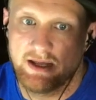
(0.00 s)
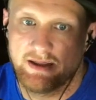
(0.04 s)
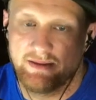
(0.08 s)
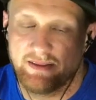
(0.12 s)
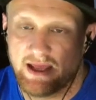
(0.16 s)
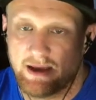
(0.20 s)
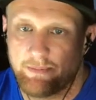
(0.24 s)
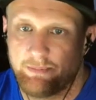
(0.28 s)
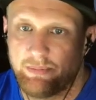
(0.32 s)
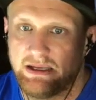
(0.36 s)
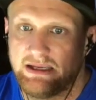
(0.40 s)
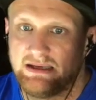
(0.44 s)

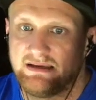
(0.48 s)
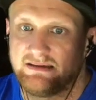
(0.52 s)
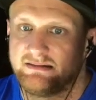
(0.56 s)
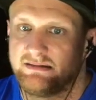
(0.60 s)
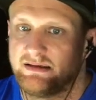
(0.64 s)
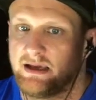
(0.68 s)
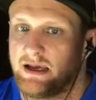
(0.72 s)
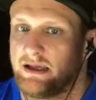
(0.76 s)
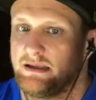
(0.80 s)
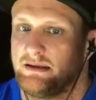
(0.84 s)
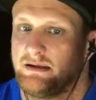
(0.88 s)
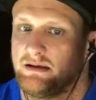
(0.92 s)
That being
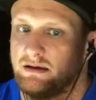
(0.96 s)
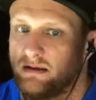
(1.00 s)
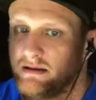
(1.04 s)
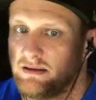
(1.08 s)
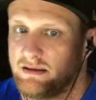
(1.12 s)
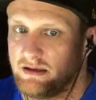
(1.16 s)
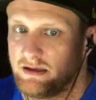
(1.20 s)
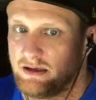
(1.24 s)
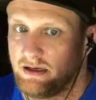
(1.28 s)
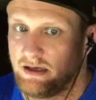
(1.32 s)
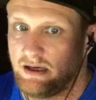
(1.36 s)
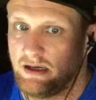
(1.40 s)
said,
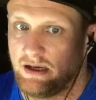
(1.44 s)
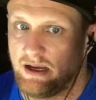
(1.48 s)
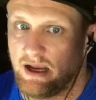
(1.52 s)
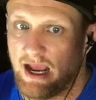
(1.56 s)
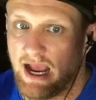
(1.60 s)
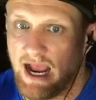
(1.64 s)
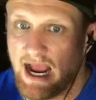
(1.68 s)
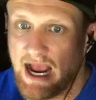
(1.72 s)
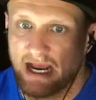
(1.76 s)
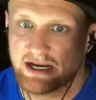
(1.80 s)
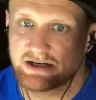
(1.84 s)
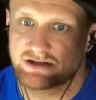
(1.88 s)
the
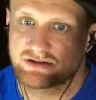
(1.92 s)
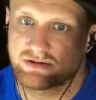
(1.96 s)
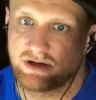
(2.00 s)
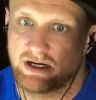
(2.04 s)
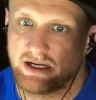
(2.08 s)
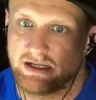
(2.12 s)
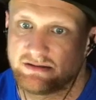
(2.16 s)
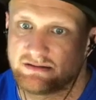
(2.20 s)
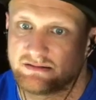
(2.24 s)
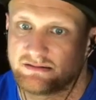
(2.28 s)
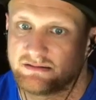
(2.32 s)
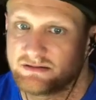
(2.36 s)
hash
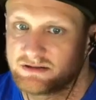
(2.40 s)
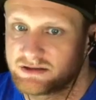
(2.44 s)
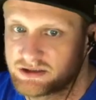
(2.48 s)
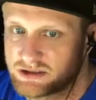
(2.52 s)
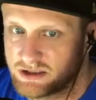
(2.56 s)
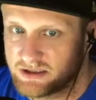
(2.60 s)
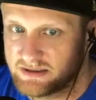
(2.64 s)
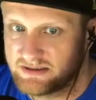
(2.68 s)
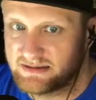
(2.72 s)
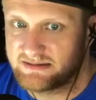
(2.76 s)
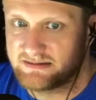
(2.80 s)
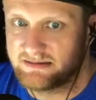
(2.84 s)
rates
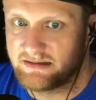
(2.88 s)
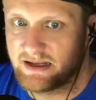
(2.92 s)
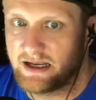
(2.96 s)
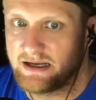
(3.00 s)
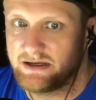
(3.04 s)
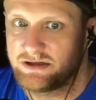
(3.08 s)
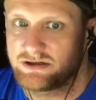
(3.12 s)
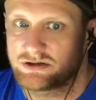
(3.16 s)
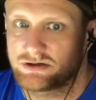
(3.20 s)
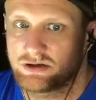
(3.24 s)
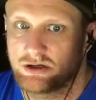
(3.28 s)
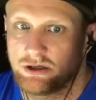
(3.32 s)
should stay
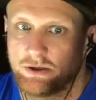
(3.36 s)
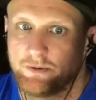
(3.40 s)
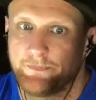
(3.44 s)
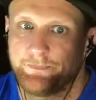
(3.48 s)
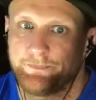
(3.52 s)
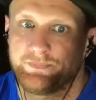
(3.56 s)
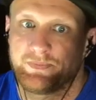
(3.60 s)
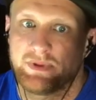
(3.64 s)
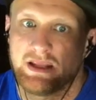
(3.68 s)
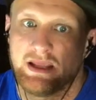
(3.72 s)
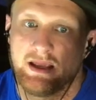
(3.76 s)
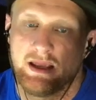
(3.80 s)
true,
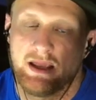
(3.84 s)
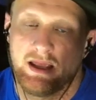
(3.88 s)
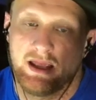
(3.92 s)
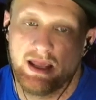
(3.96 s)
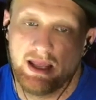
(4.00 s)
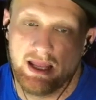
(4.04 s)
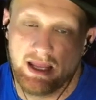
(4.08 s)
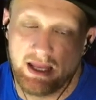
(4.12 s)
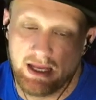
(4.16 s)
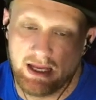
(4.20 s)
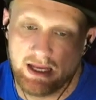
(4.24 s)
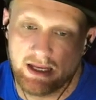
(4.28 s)

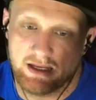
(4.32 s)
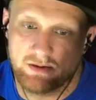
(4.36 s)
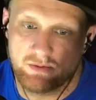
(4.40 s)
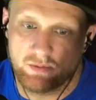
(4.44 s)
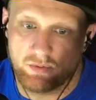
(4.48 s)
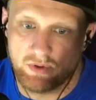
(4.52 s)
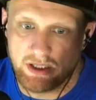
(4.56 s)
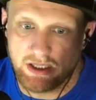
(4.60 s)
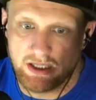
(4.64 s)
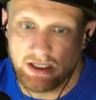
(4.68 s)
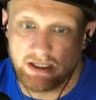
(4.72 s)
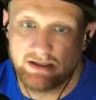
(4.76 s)
and
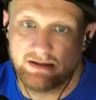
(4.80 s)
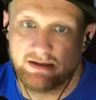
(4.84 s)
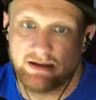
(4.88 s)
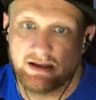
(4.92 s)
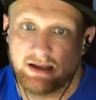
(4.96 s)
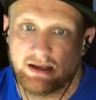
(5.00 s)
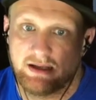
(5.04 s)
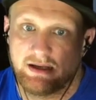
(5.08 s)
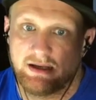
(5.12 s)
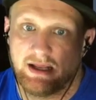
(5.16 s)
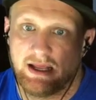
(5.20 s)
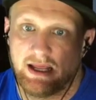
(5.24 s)
we
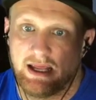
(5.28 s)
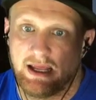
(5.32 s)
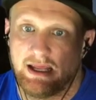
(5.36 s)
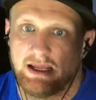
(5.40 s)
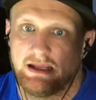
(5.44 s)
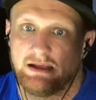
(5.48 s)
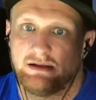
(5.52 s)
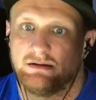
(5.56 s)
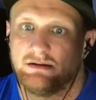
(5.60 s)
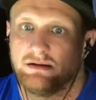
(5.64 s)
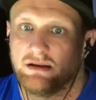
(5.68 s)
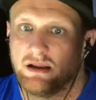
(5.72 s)
did
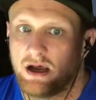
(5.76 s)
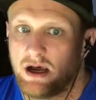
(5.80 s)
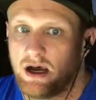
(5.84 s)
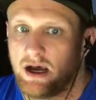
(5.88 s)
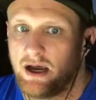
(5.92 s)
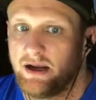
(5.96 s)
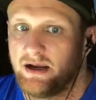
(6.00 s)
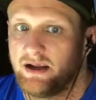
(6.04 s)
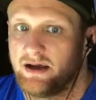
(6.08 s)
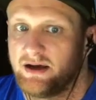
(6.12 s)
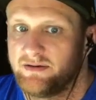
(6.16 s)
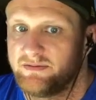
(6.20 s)
a
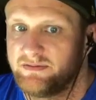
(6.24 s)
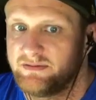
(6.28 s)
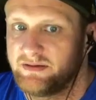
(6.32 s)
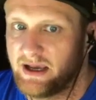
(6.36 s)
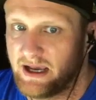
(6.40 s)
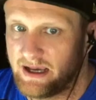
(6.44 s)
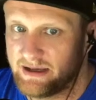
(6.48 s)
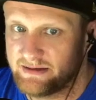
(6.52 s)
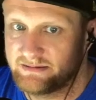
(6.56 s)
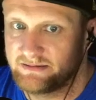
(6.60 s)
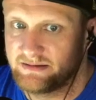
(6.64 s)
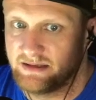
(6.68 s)
lot of
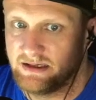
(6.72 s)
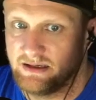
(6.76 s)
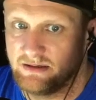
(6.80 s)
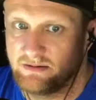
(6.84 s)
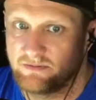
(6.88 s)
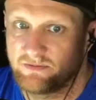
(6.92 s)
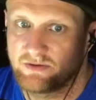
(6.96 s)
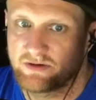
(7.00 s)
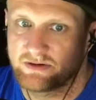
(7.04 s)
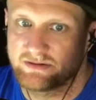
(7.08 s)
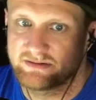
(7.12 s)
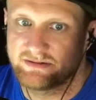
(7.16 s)
testing.
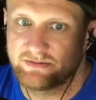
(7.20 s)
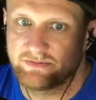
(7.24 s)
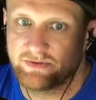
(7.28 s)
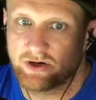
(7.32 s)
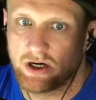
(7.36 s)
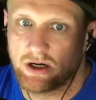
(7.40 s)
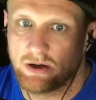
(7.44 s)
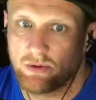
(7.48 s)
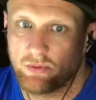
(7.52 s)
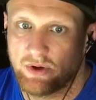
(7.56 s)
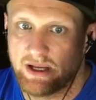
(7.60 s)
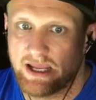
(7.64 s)
First of
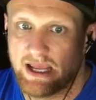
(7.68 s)
all, we